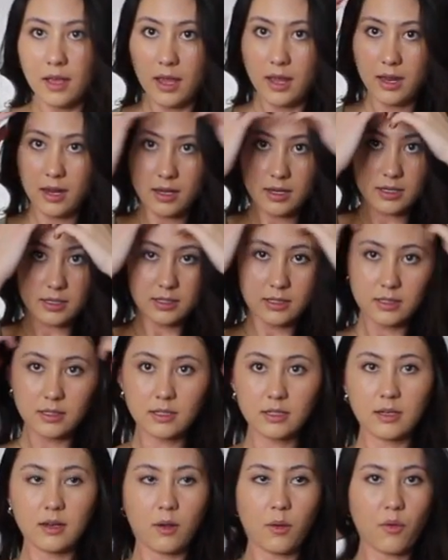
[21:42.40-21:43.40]

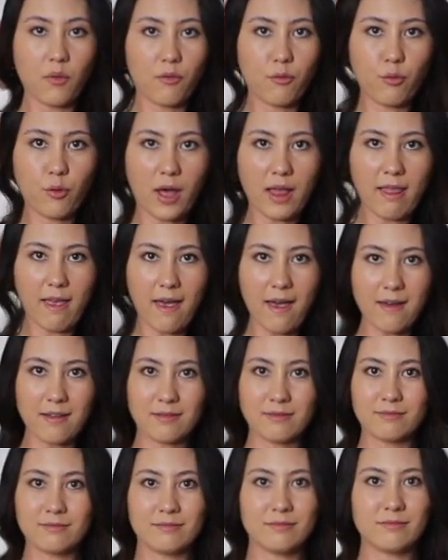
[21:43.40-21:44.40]
And voila!
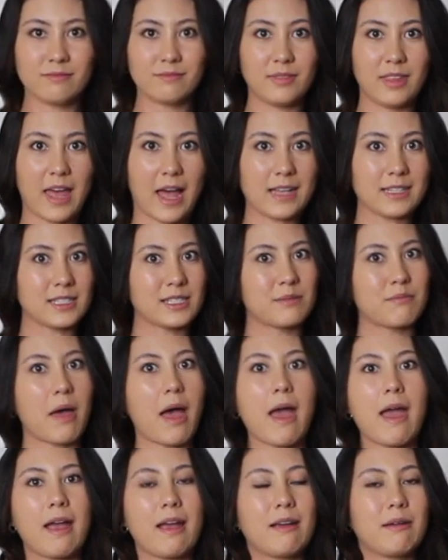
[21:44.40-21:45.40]
That's
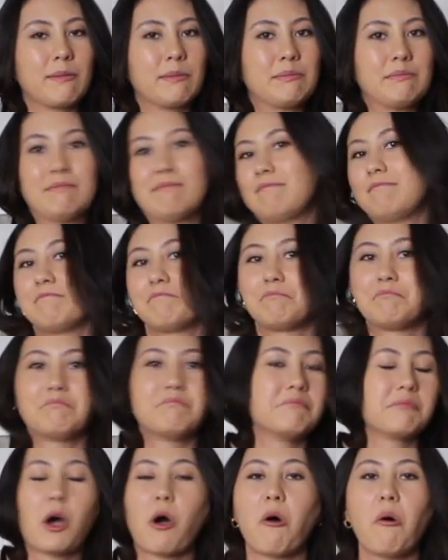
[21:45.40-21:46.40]
my
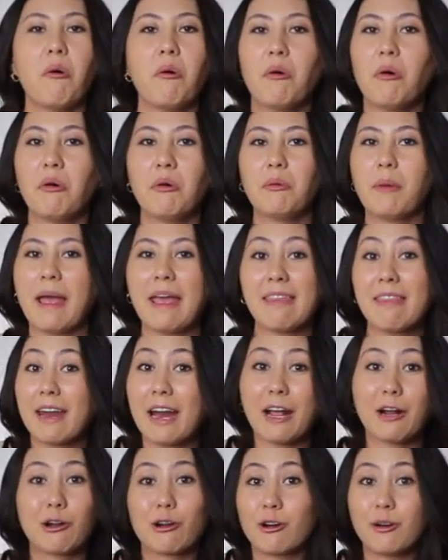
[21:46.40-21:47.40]
whole way that
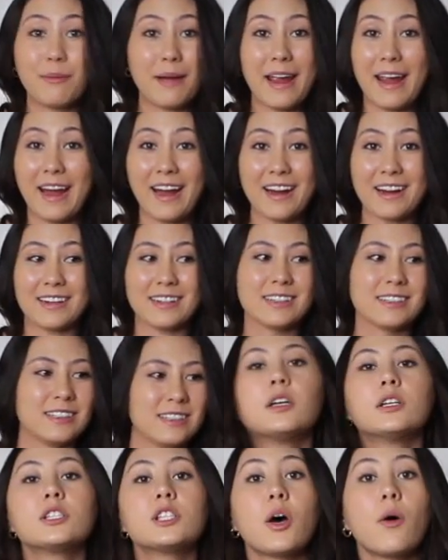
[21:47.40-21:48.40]
I curl my hair.
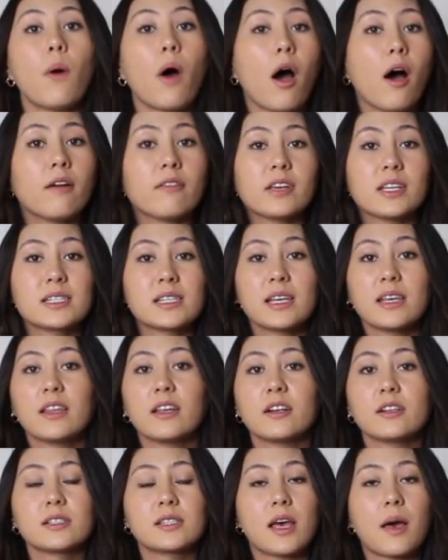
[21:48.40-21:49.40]
So obviously
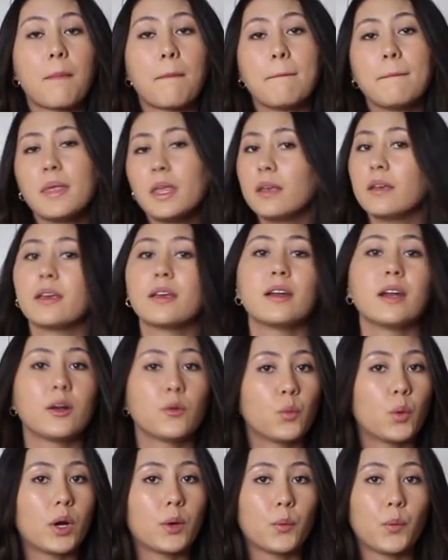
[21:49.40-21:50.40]
there's
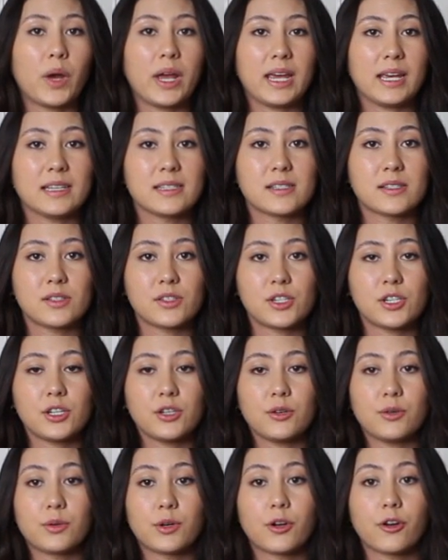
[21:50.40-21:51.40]
1,000,001 ways
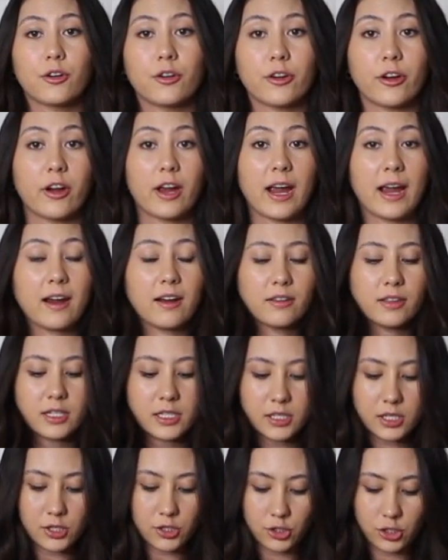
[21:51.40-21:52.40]
to curl your hair.
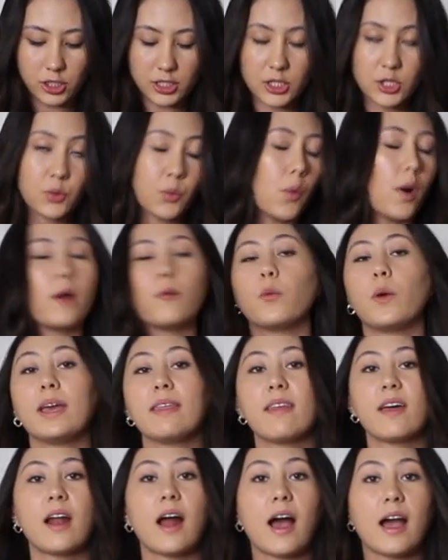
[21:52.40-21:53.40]
This is just one way
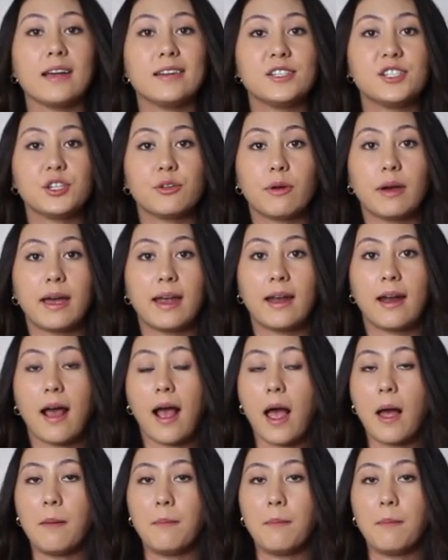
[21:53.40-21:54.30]
that I do it.